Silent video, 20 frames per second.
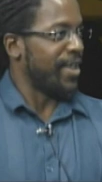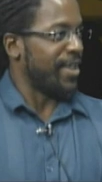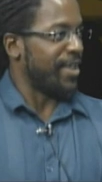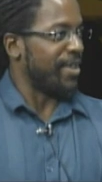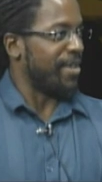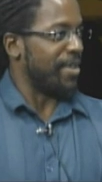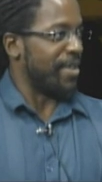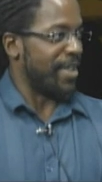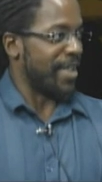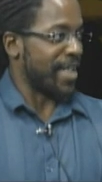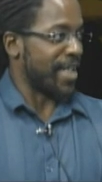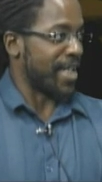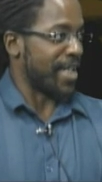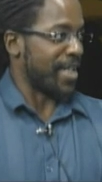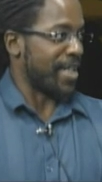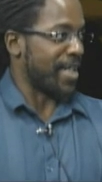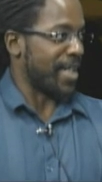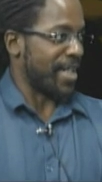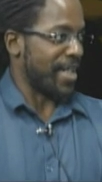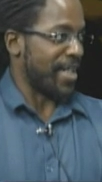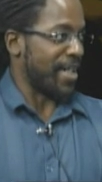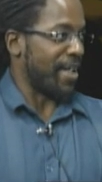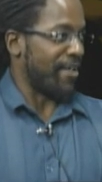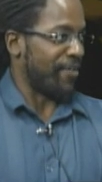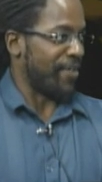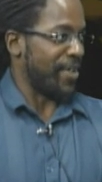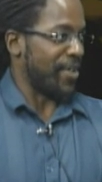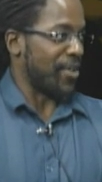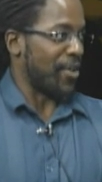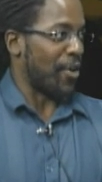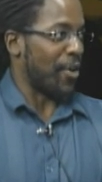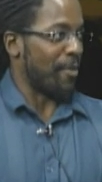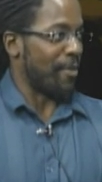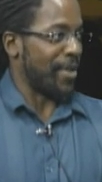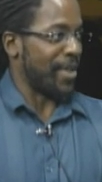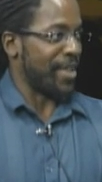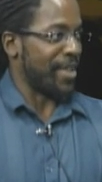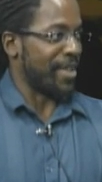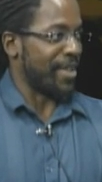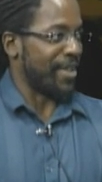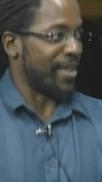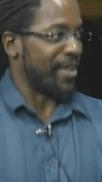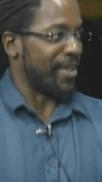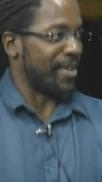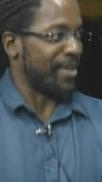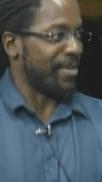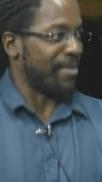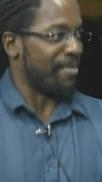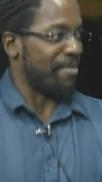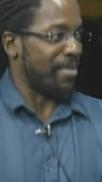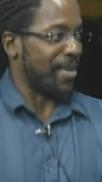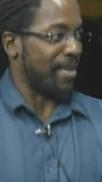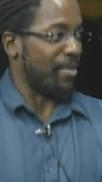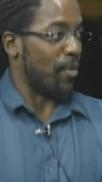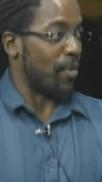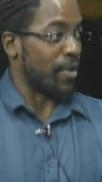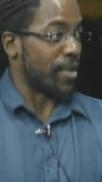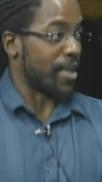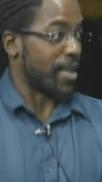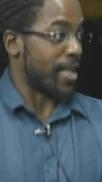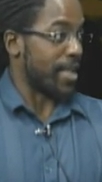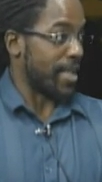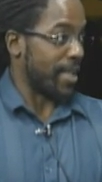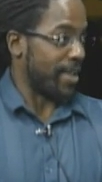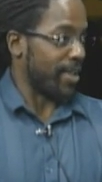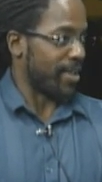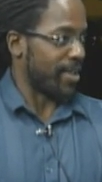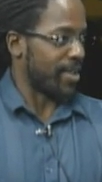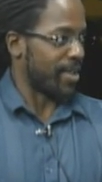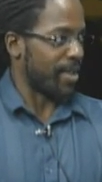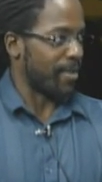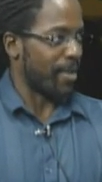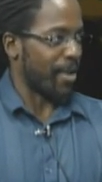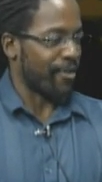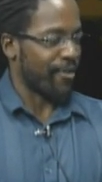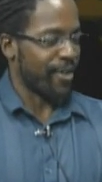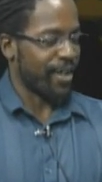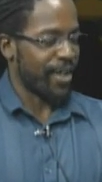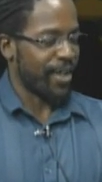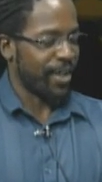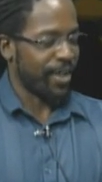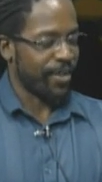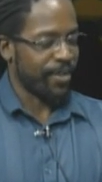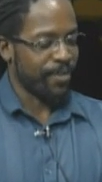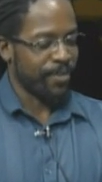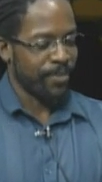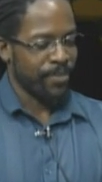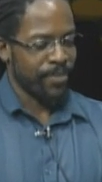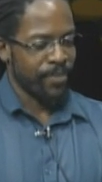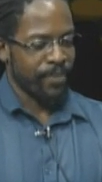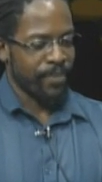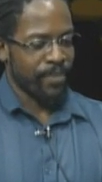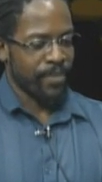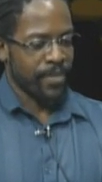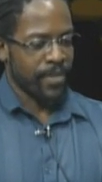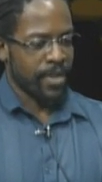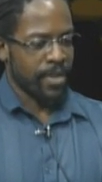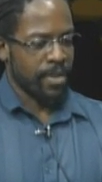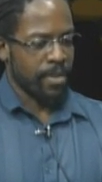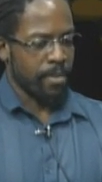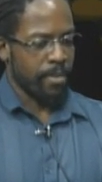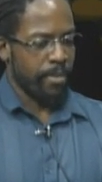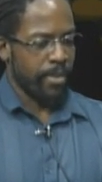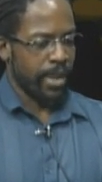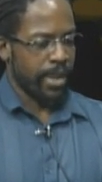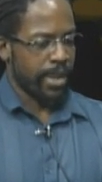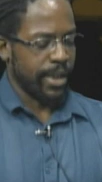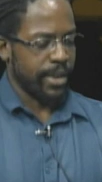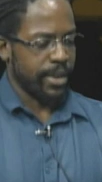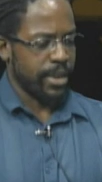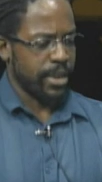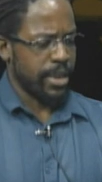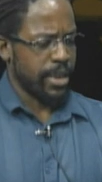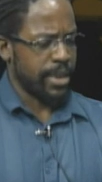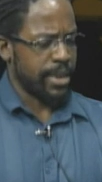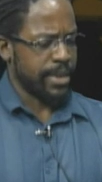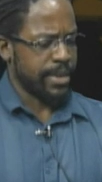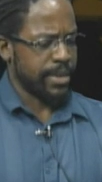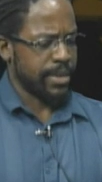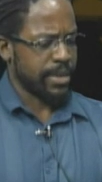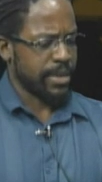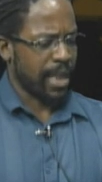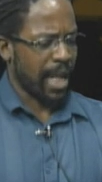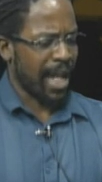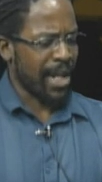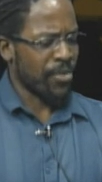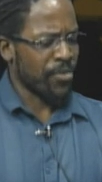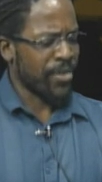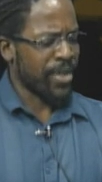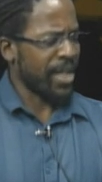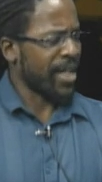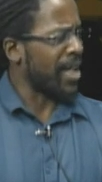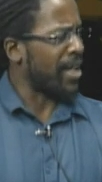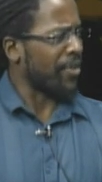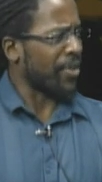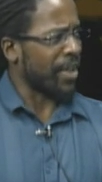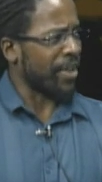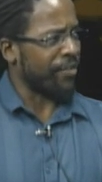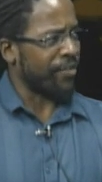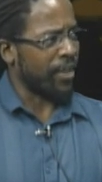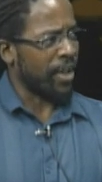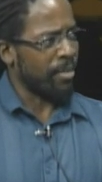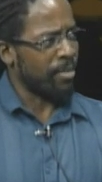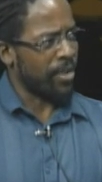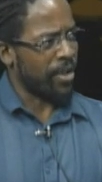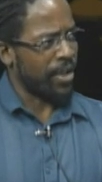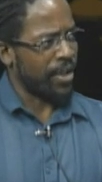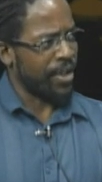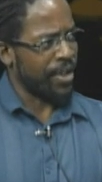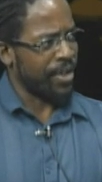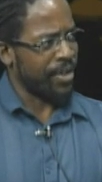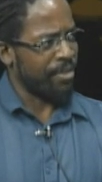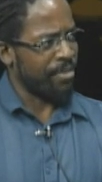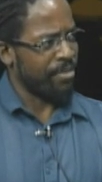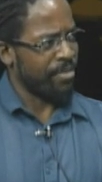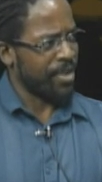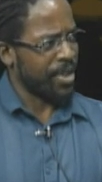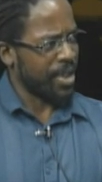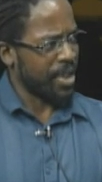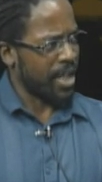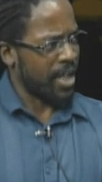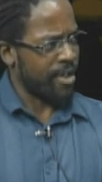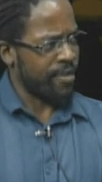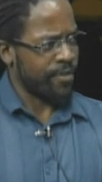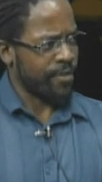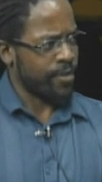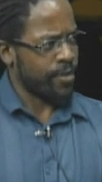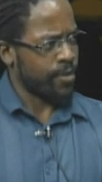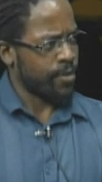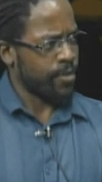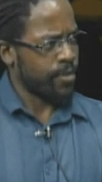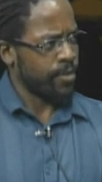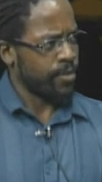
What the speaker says: this has definitely taught me to be more succinct in my writing. But I don't think I'll give up on the novel.